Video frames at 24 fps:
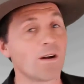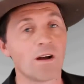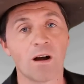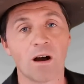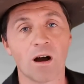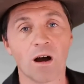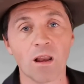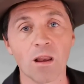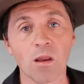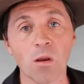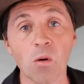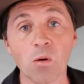
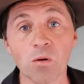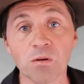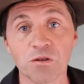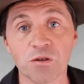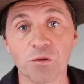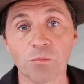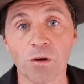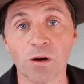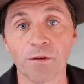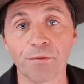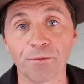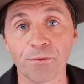I launch
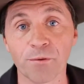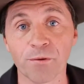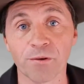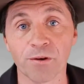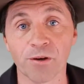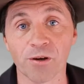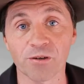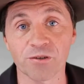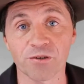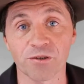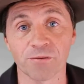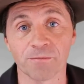them off through an
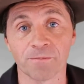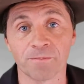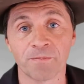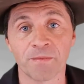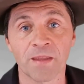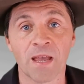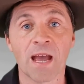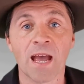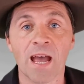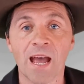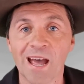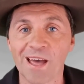auction.
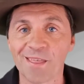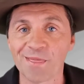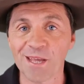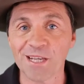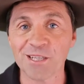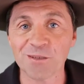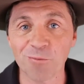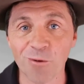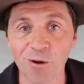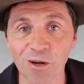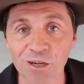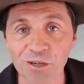And
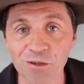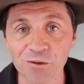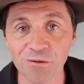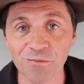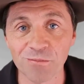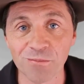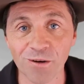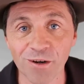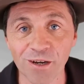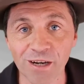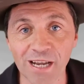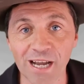that's why you
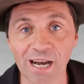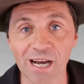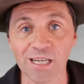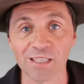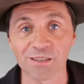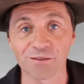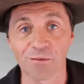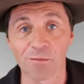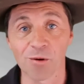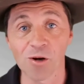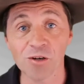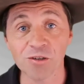shouldn't buy
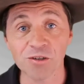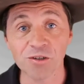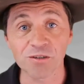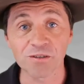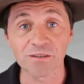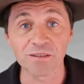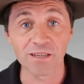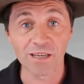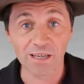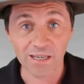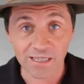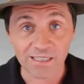cars from
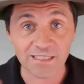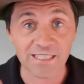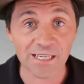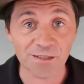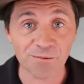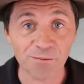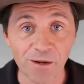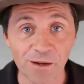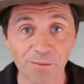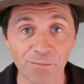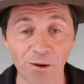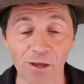auctions, because
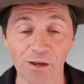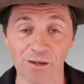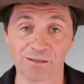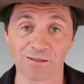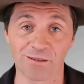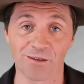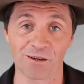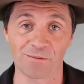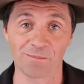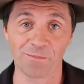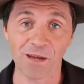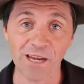that's where blokes
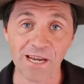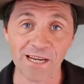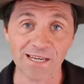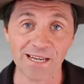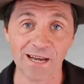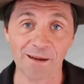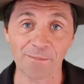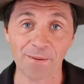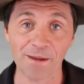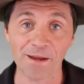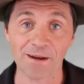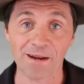like me
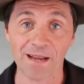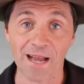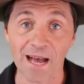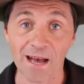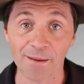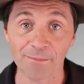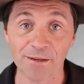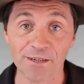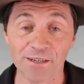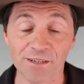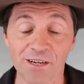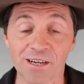dump our
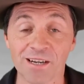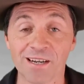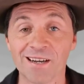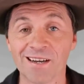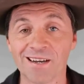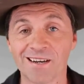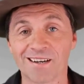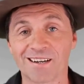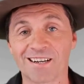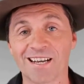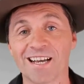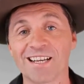garbage.
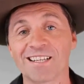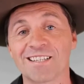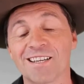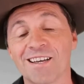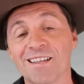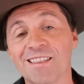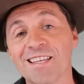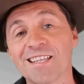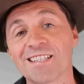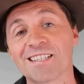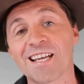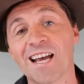Okay,
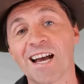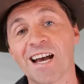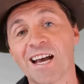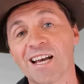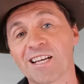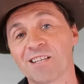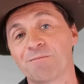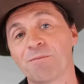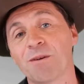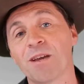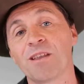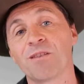so this car
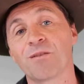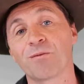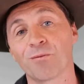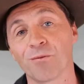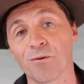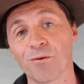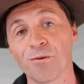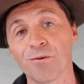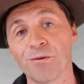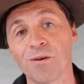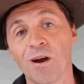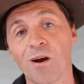has been
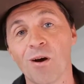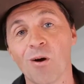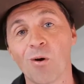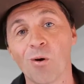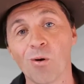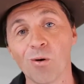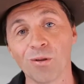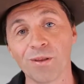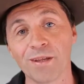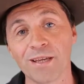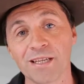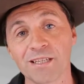through
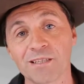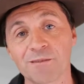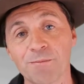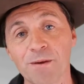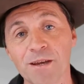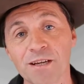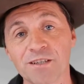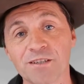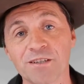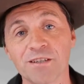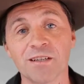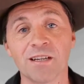all the
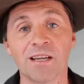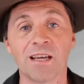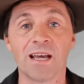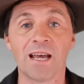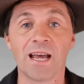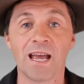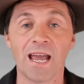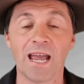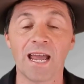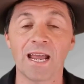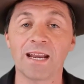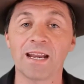inspection
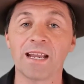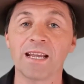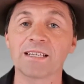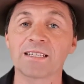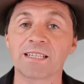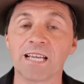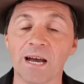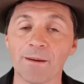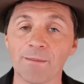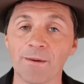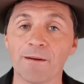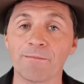and is
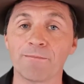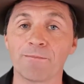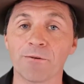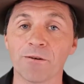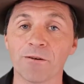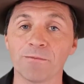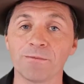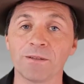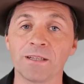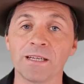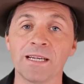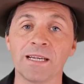come up
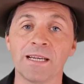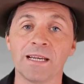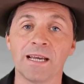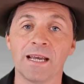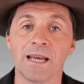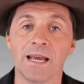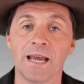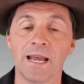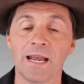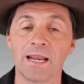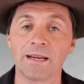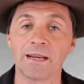properly
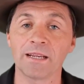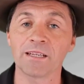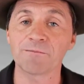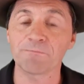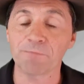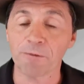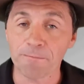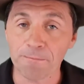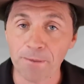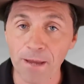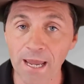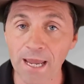and is
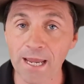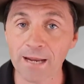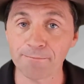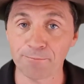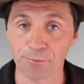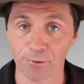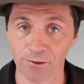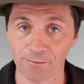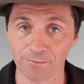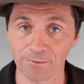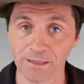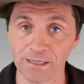prepared
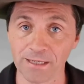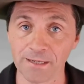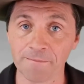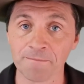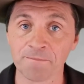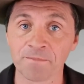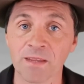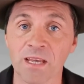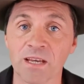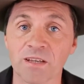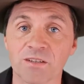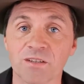properly.
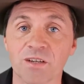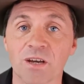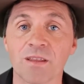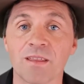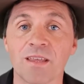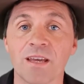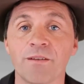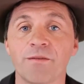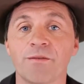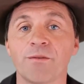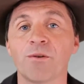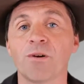So
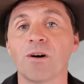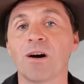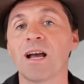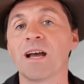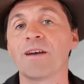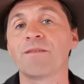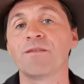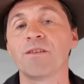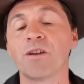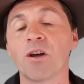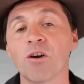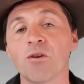therefore I
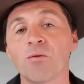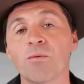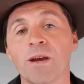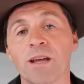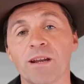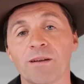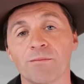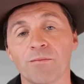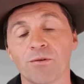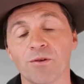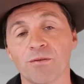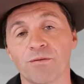have
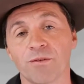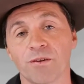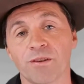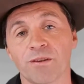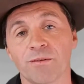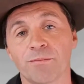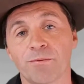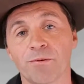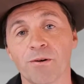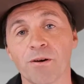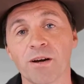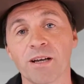nowhere to move on
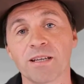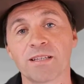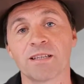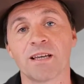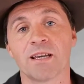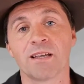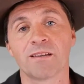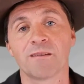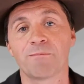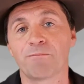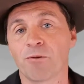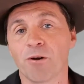the price.
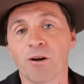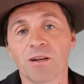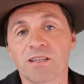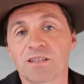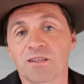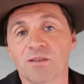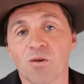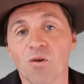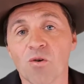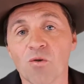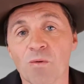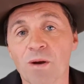The
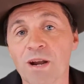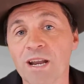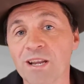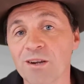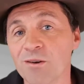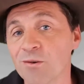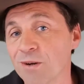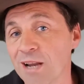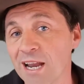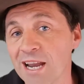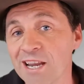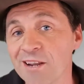prices are already
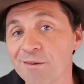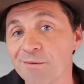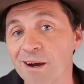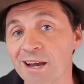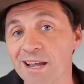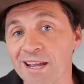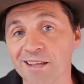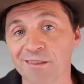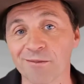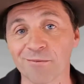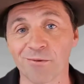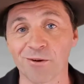good
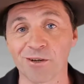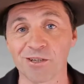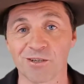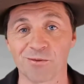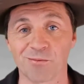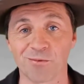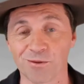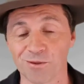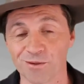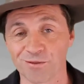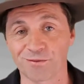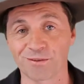anyway, otherwise you
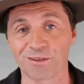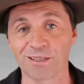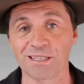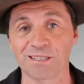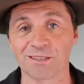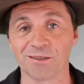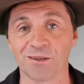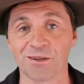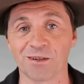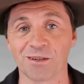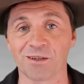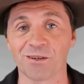wouldn't have
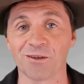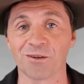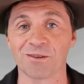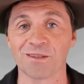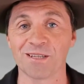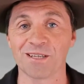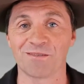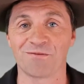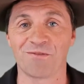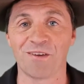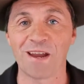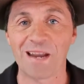clicked on and got
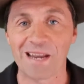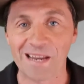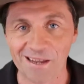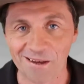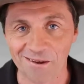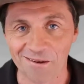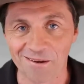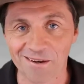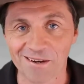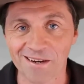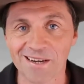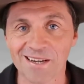this
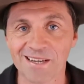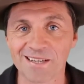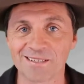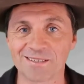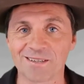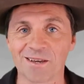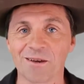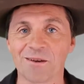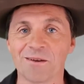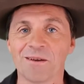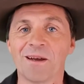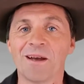video.
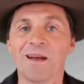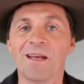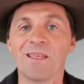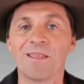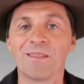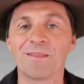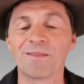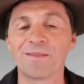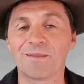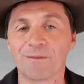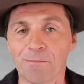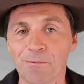So
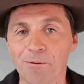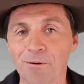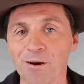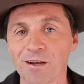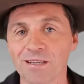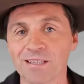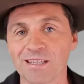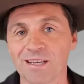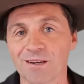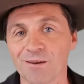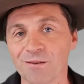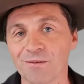the
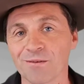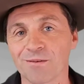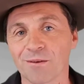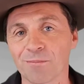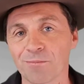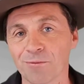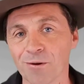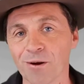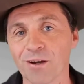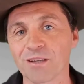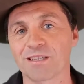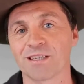
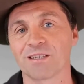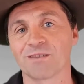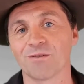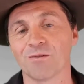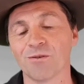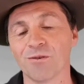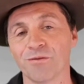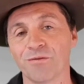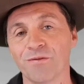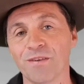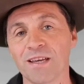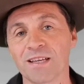prices are
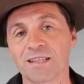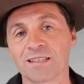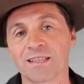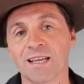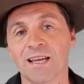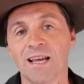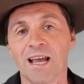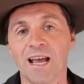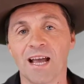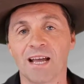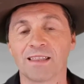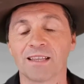all fixed.
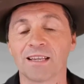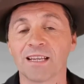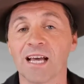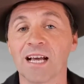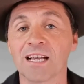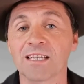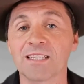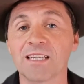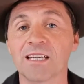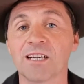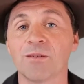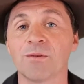And the
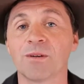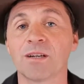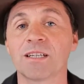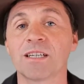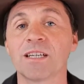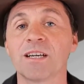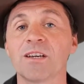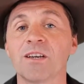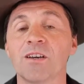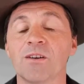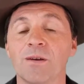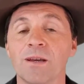last thing I want
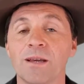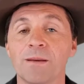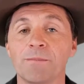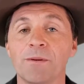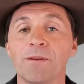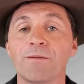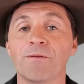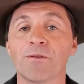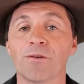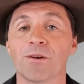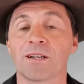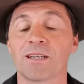to tell you,
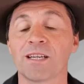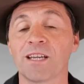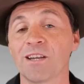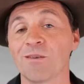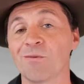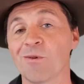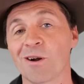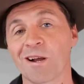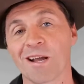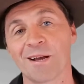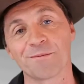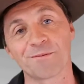before I tell you
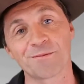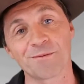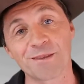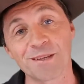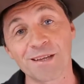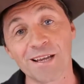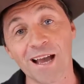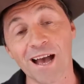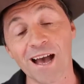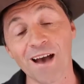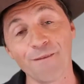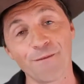what comes with the
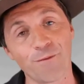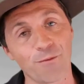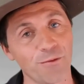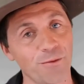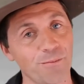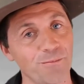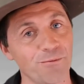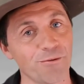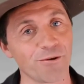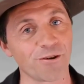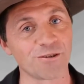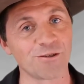car for the
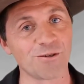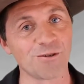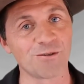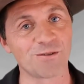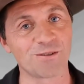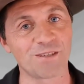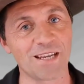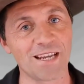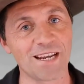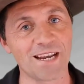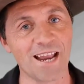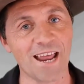price you
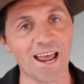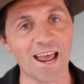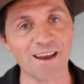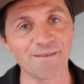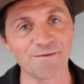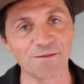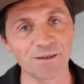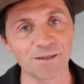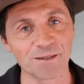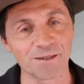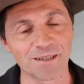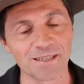see it
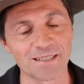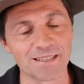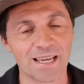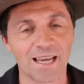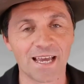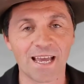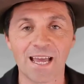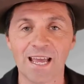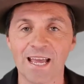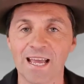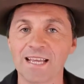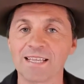advertised,
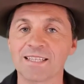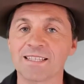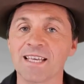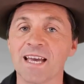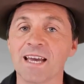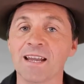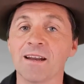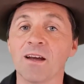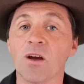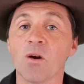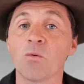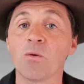is
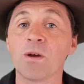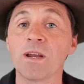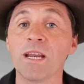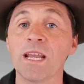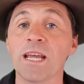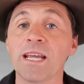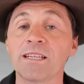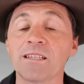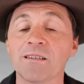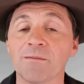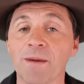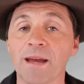that we
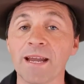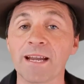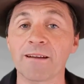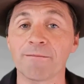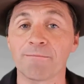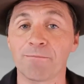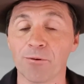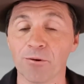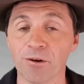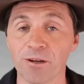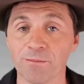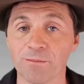need to make
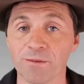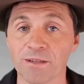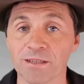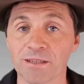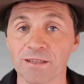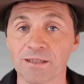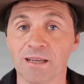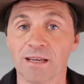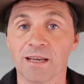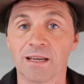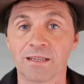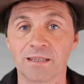
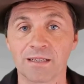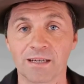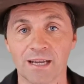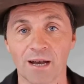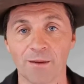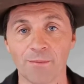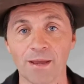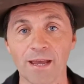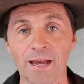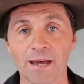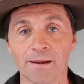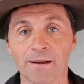appointments to
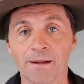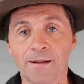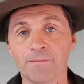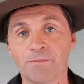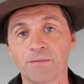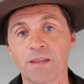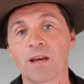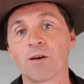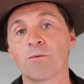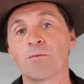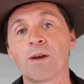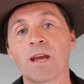come out.
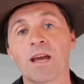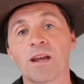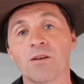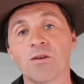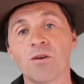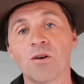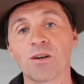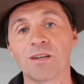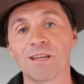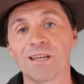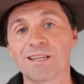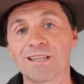Now, we are
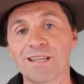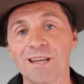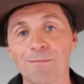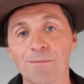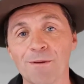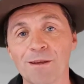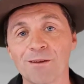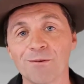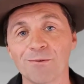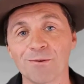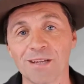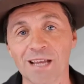not your
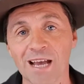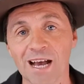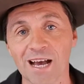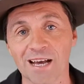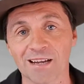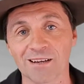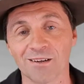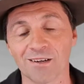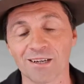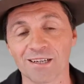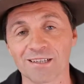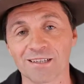typical
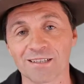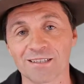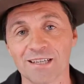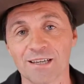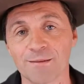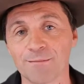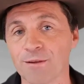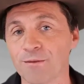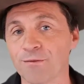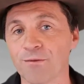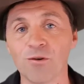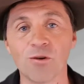yard, like I
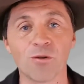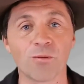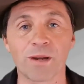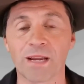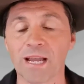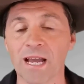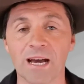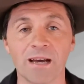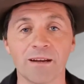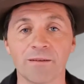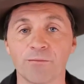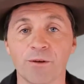said before.
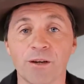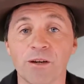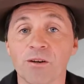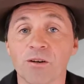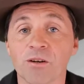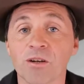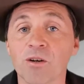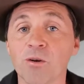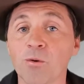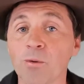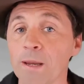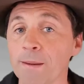We're
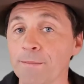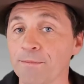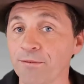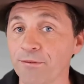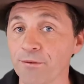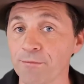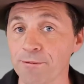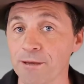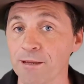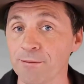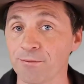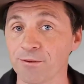not equipped
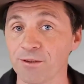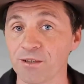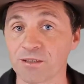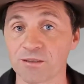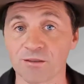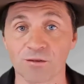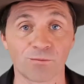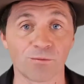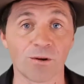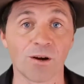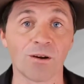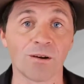for people
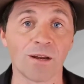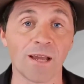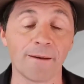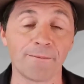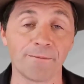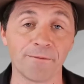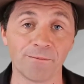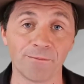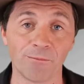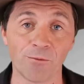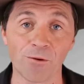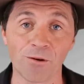just to roll
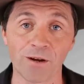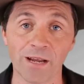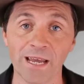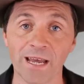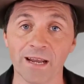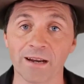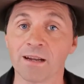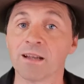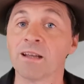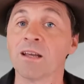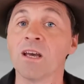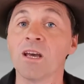up and walk
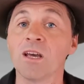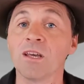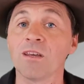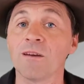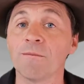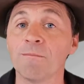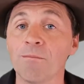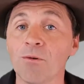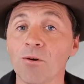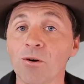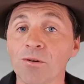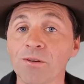out.
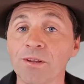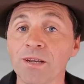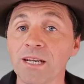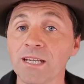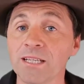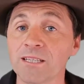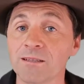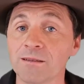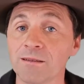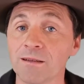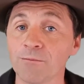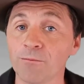You're more
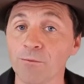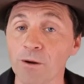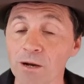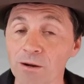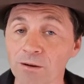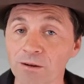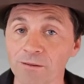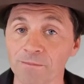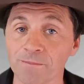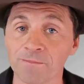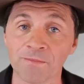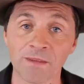than
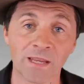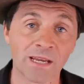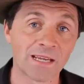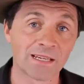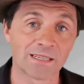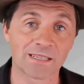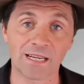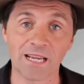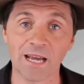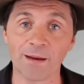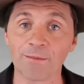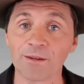welcome
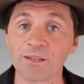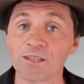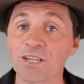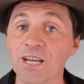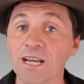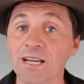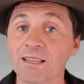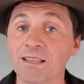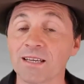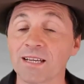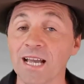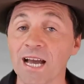to come and
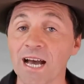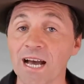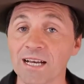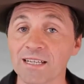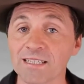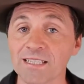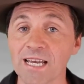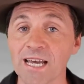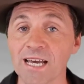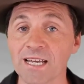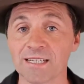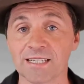check the
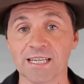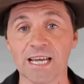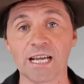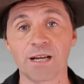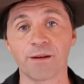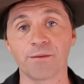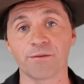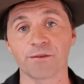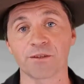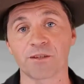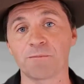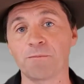cars out and take
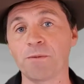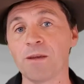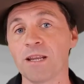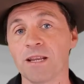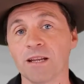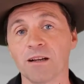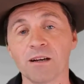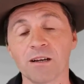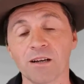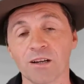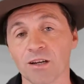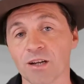them for a
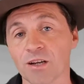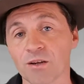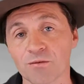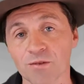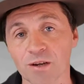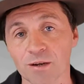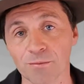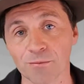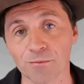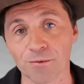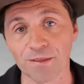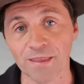spin. I've got no
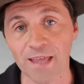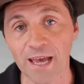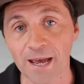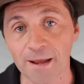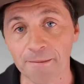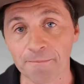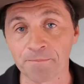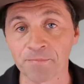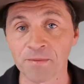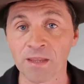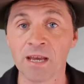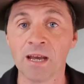trouble with
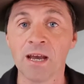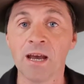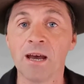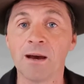that.